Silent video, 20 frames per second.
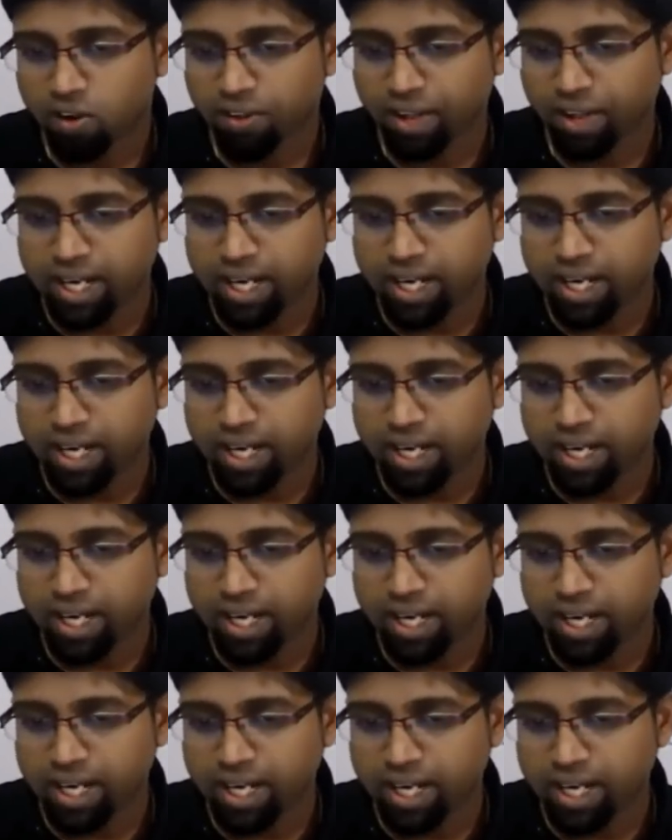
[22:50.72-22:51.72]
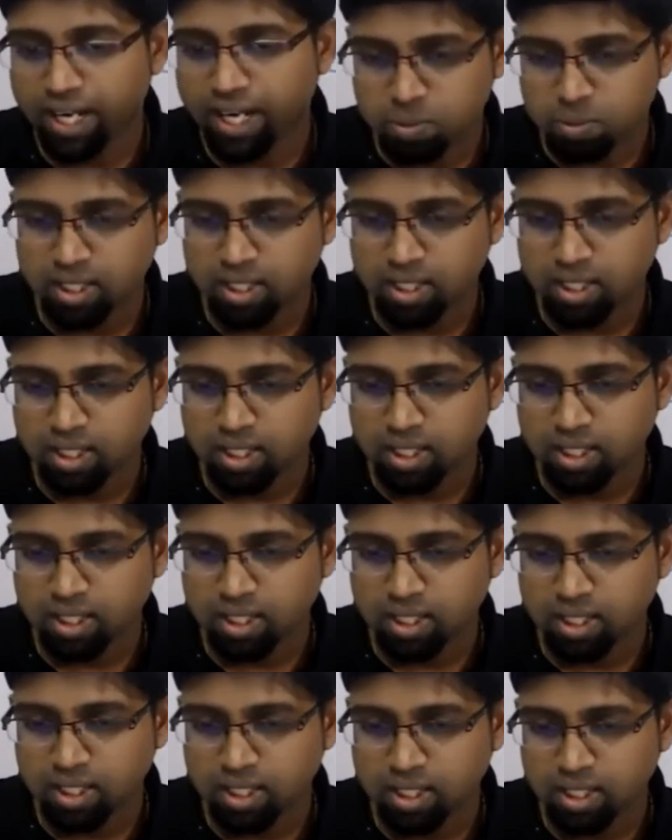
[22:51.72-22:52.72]
Right? SBA
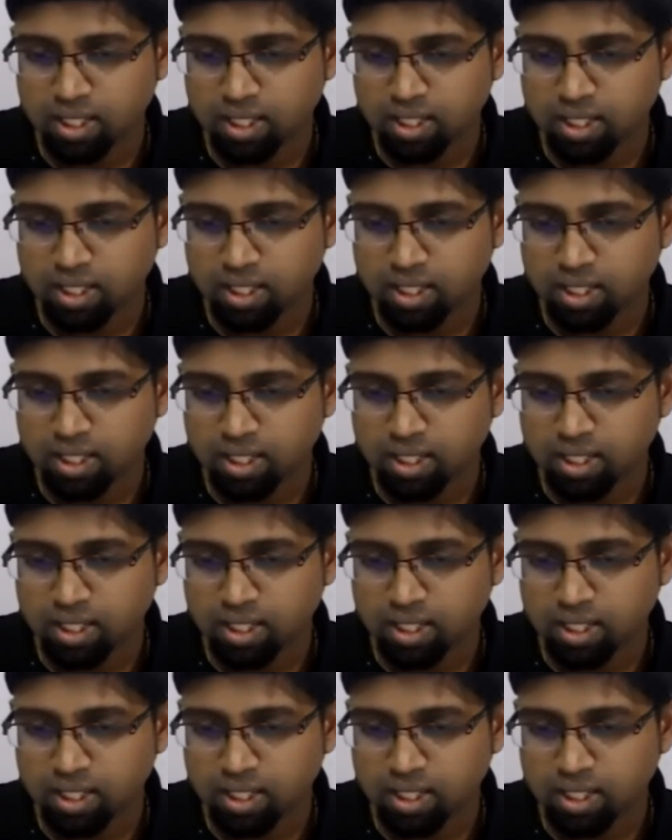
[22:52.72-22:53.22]
there.